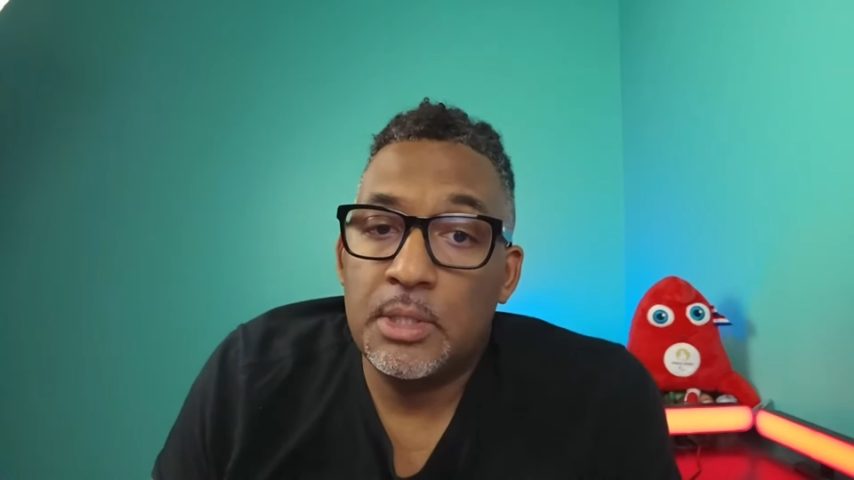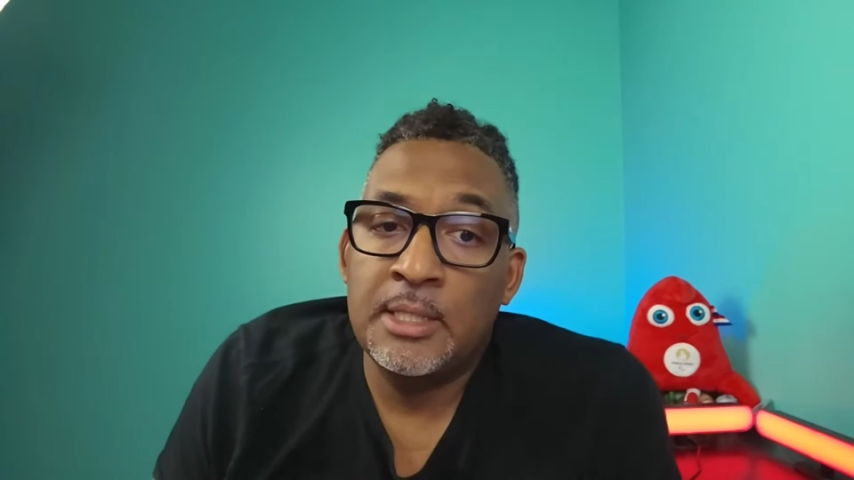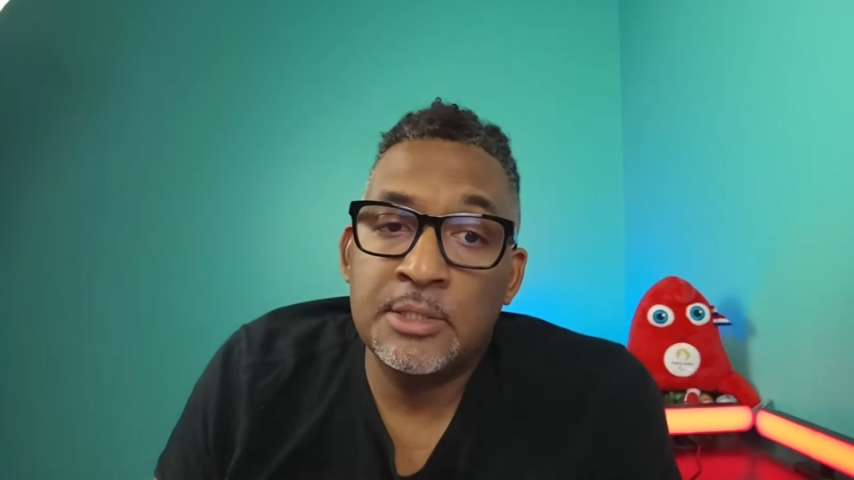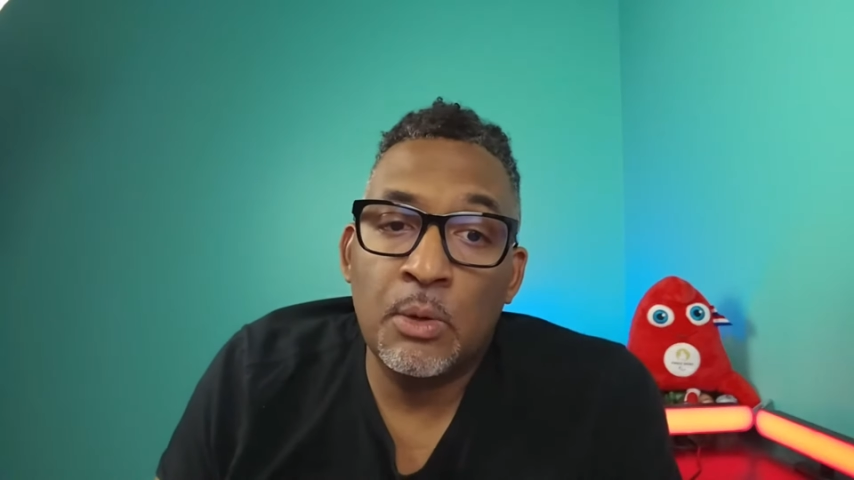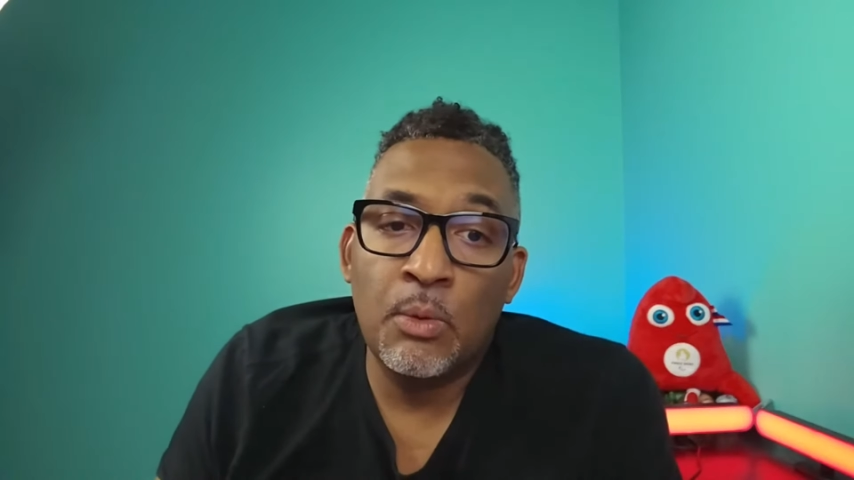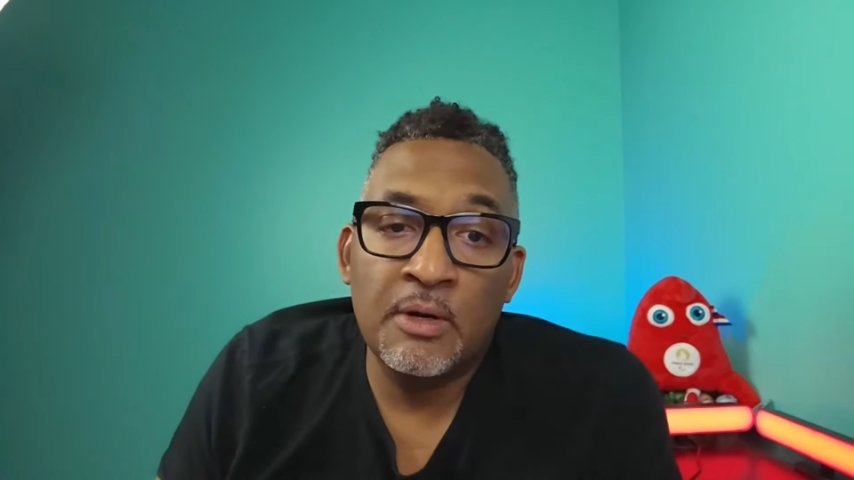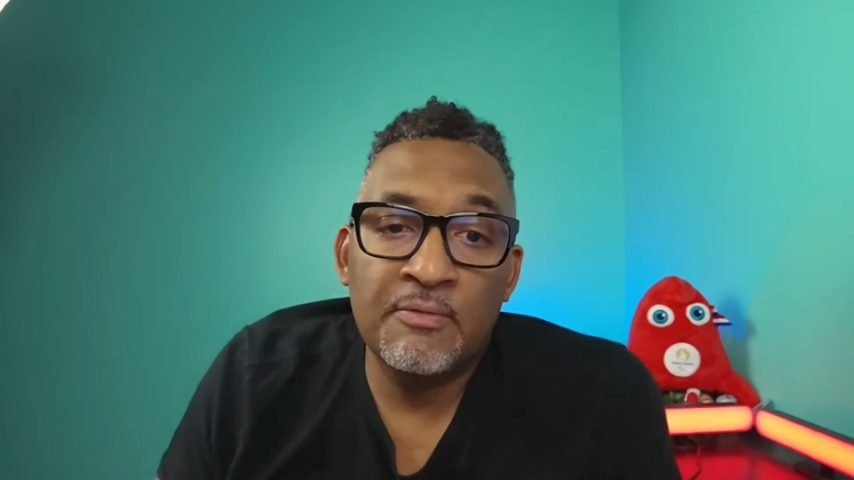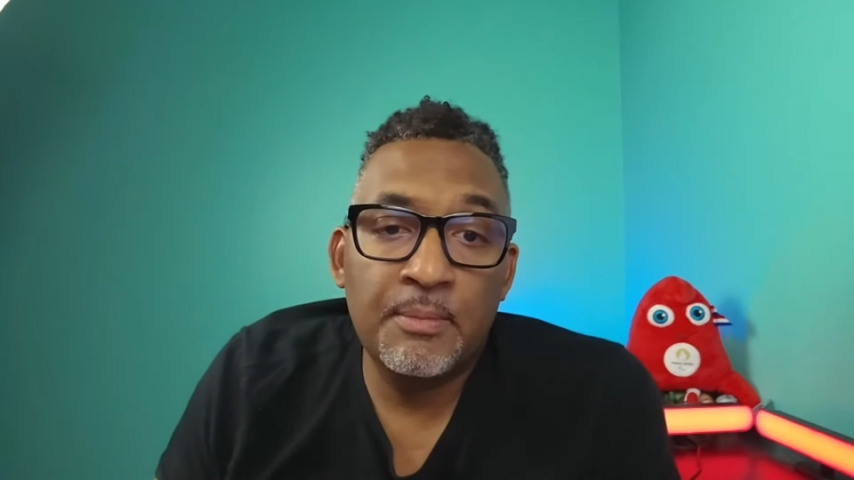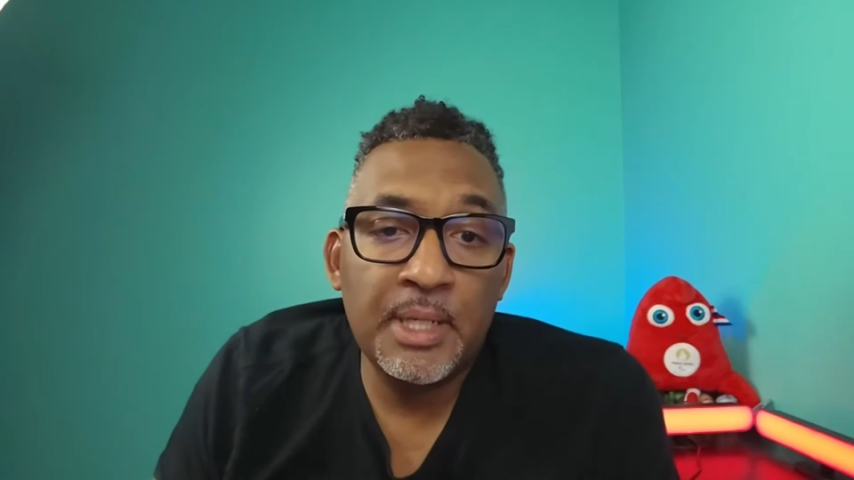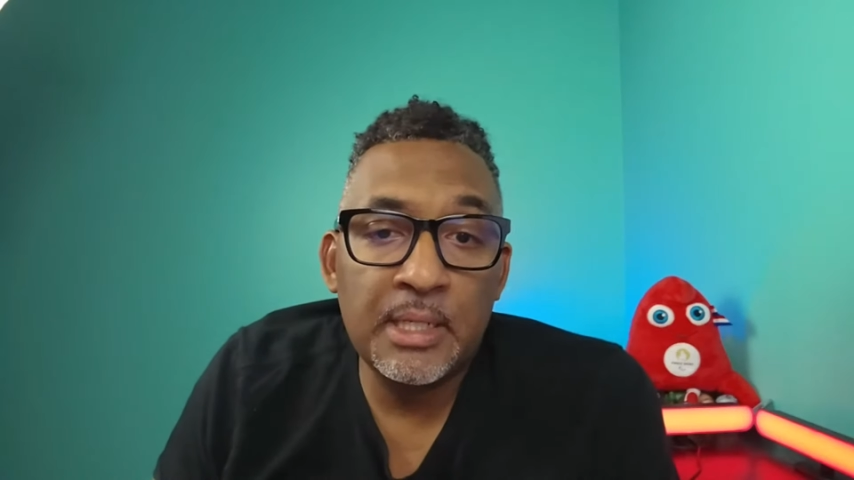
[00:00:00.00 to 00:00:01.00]
And so one of
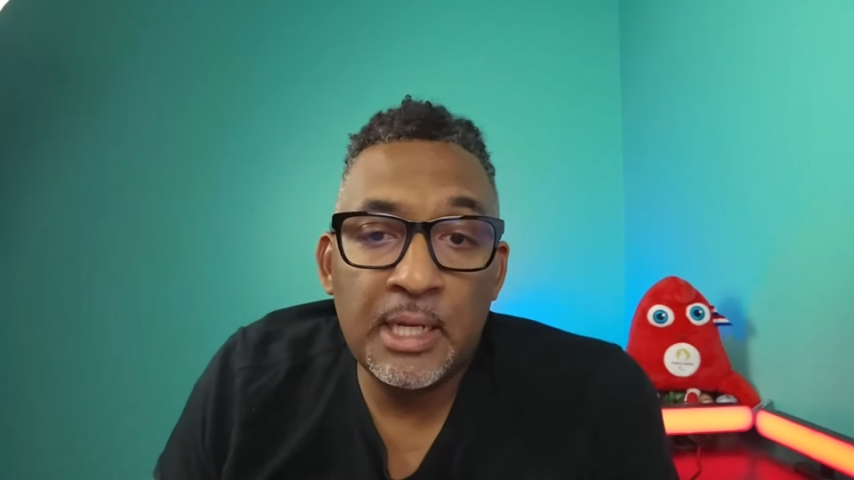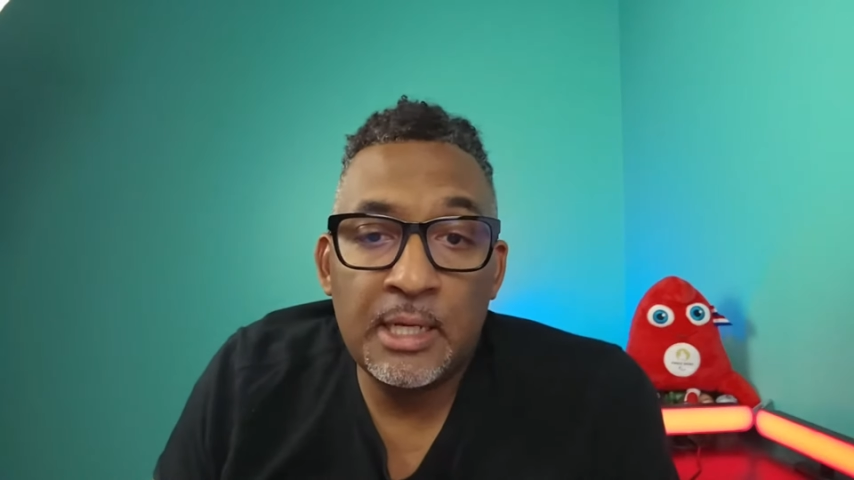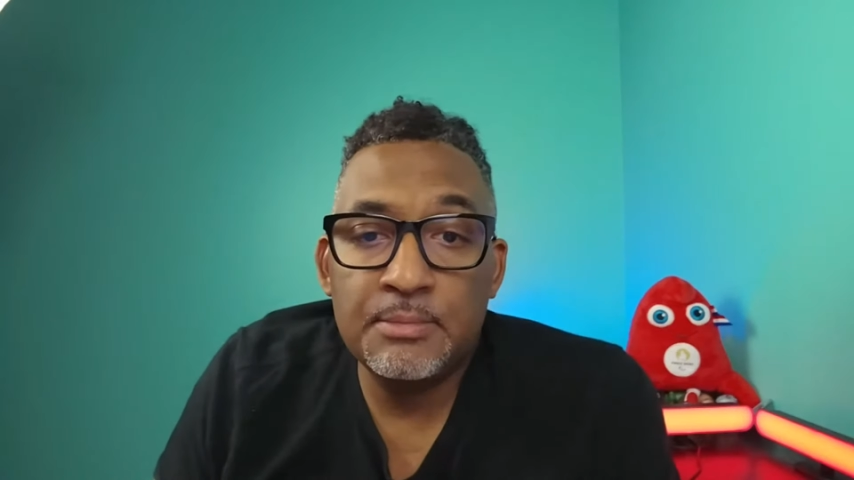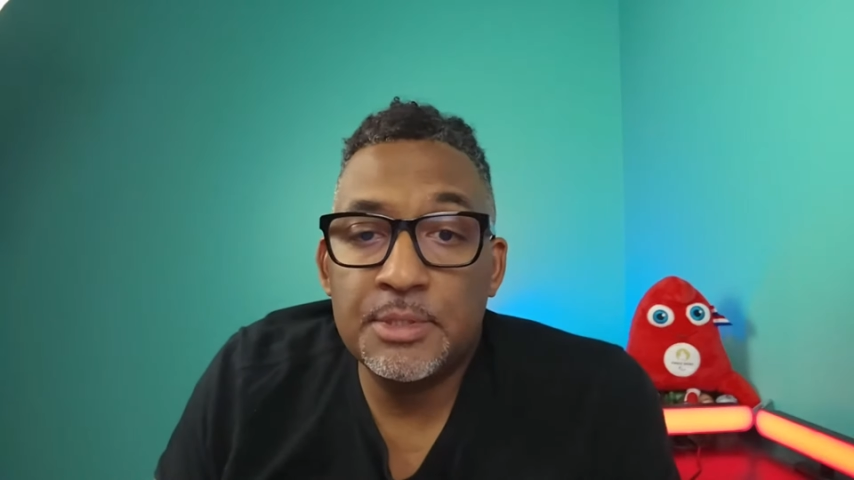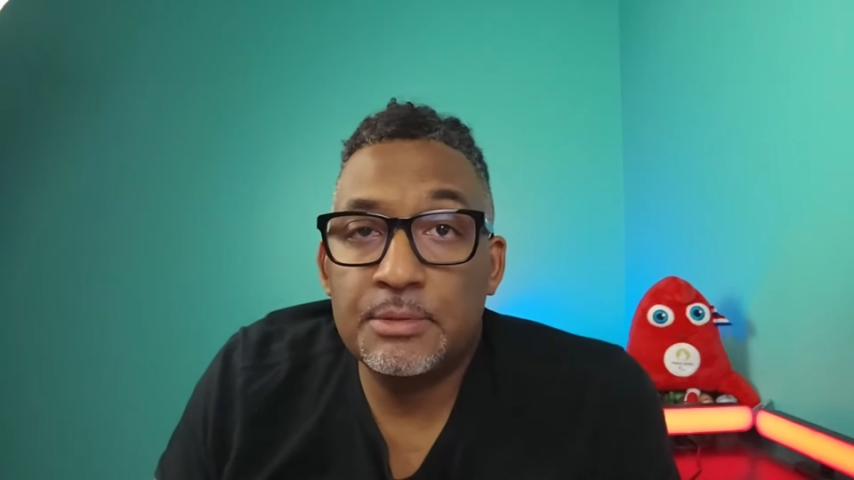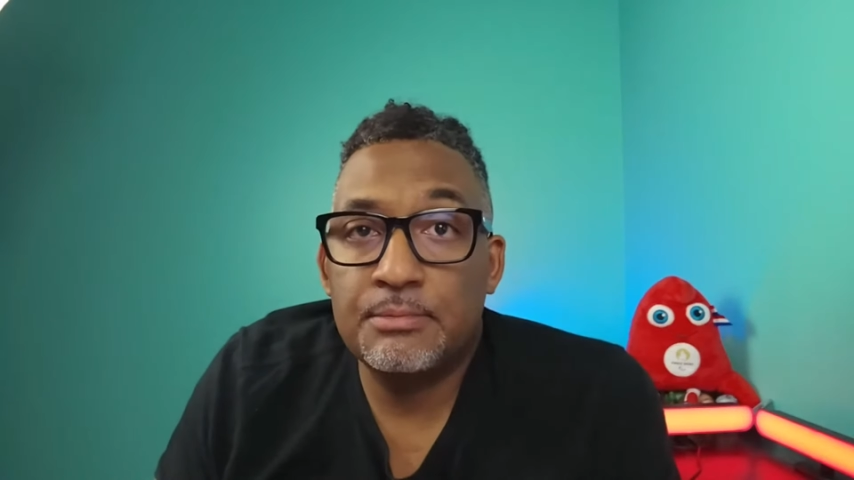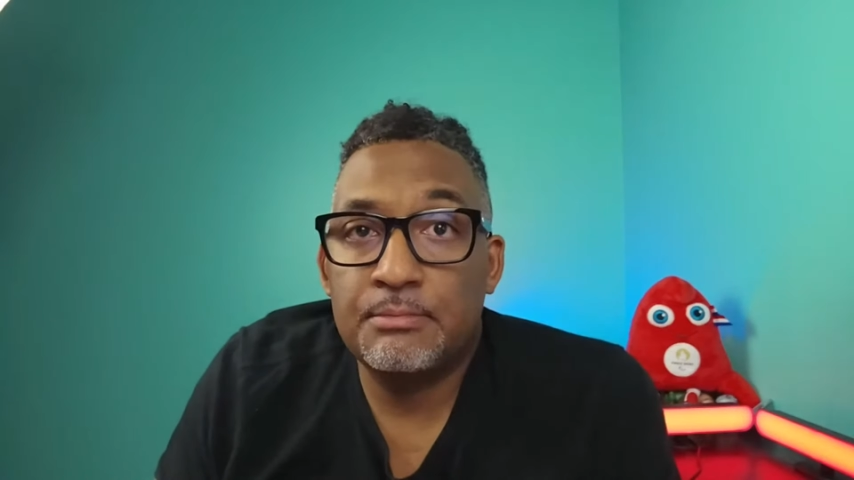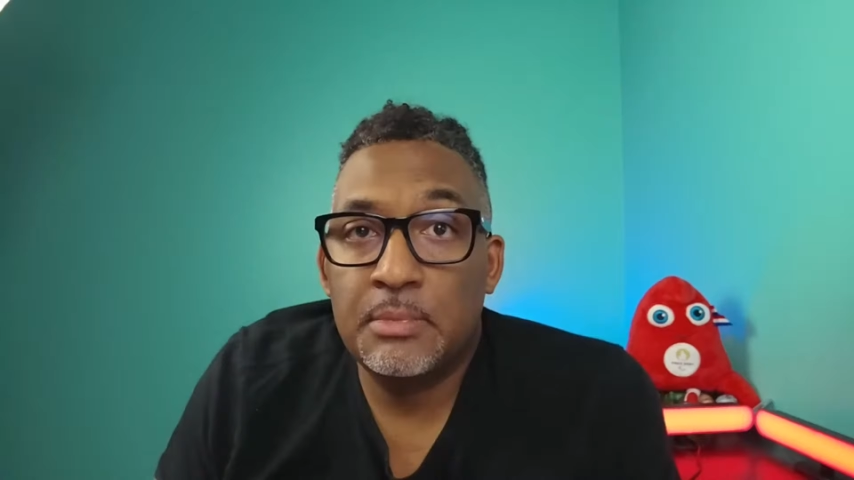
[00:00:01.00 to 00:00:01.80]
the big names